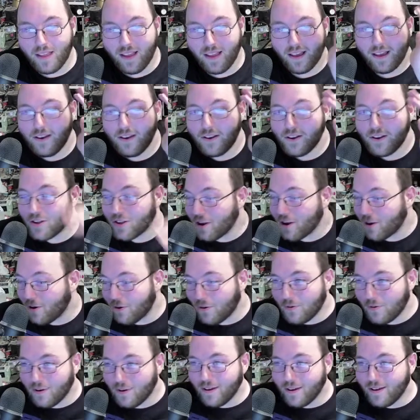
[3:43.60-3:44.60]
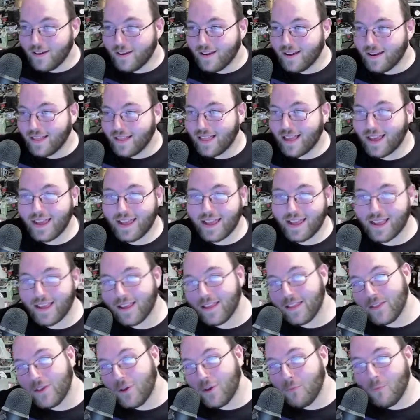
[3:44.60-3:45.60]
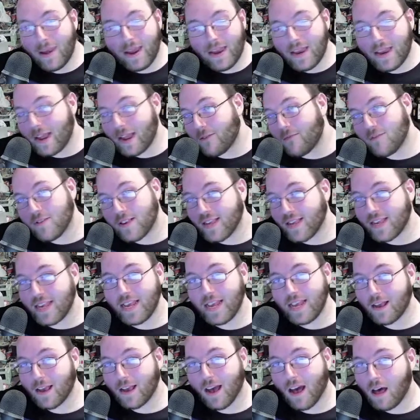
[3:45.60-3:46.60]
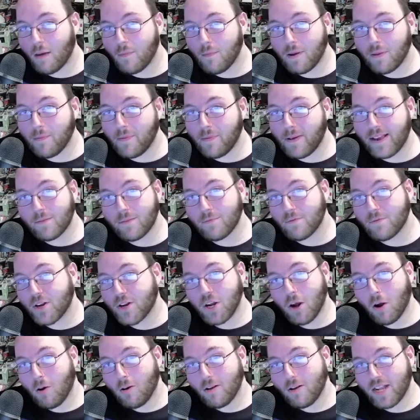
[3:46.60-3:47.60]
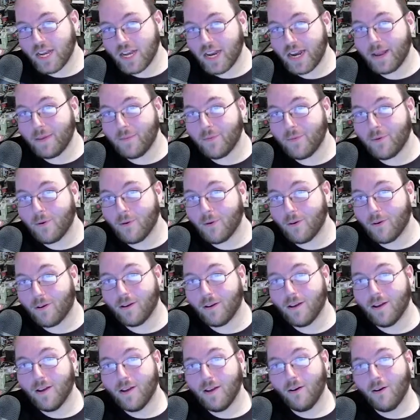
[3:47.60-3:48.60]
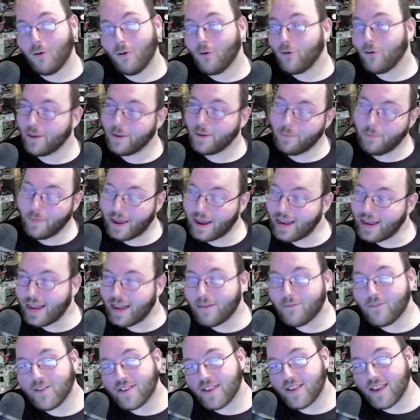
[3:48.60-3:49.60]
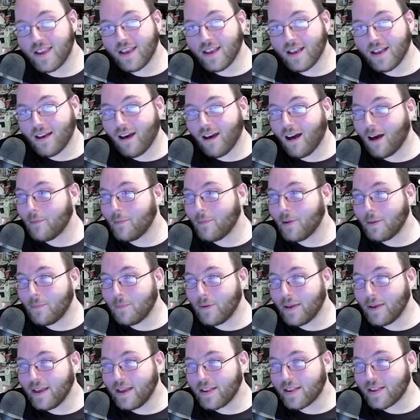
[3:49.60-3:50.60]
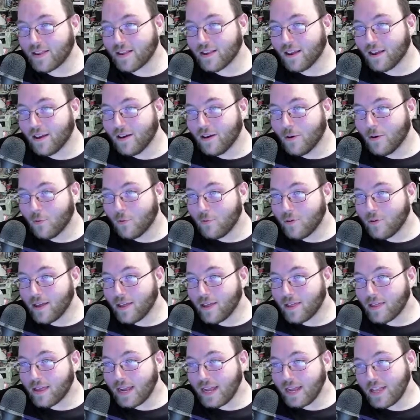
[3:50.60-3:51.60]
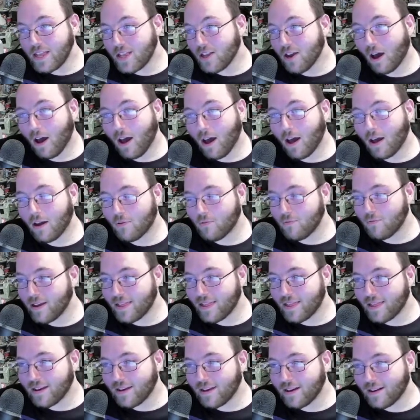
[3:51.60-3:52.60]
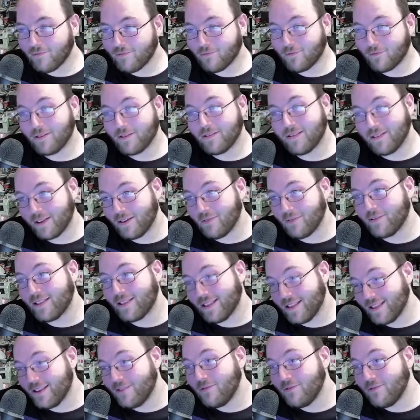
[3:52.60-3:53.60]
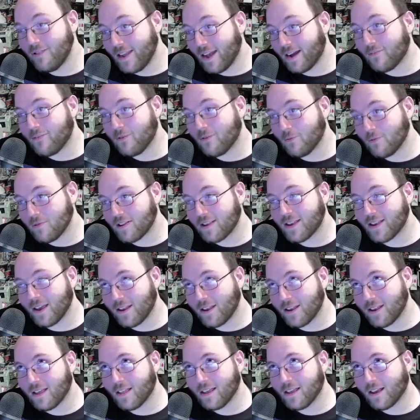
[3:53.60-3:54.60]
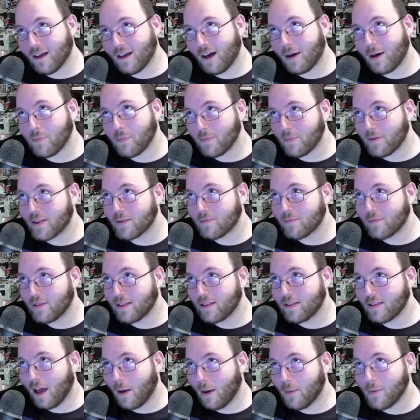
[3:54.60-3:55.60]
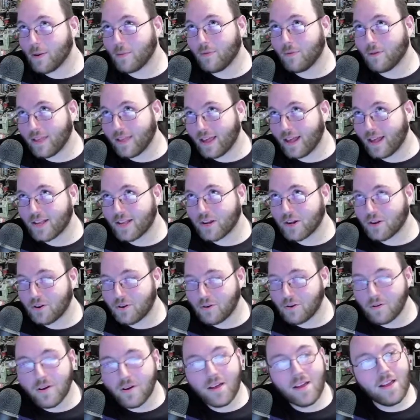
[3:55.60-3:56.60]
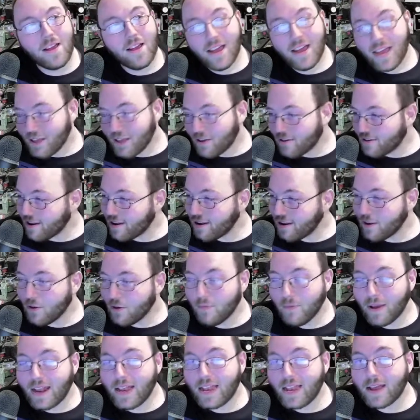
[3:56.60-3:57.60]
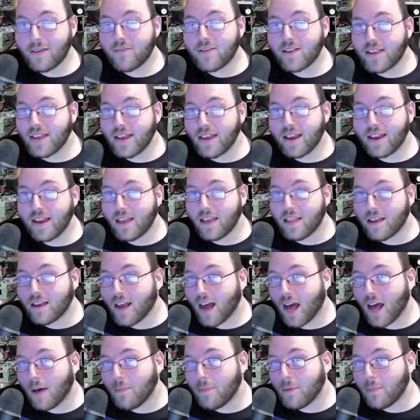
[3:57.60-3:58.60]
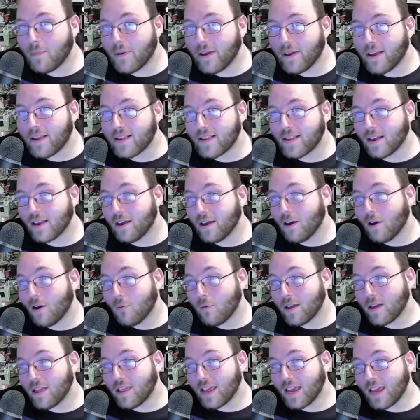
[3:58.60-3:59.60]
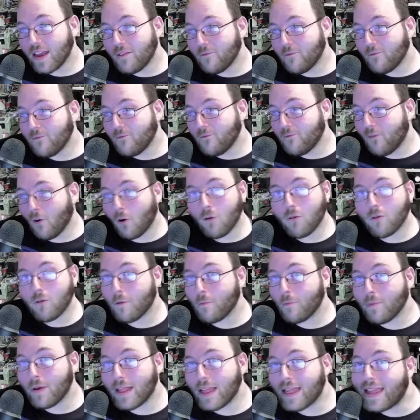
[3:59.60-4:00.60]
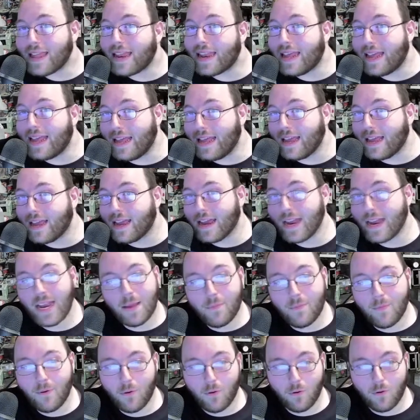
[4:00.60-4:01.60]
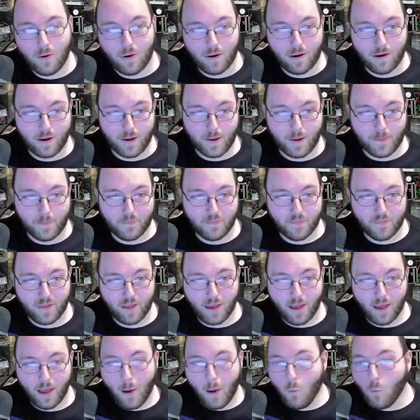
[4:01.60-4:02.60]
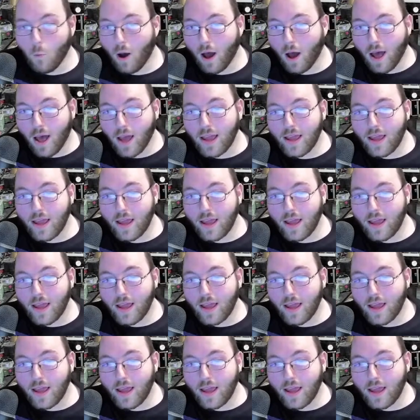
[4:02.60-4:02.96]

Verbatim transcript: So, like, you may never see a common piece with charge anymore. Or you may never see a common piece With Indom- with uh, well, you never will see another common piece with Indomitable. That's true. You you may never see another common piece with Invulnerability anymore. Why?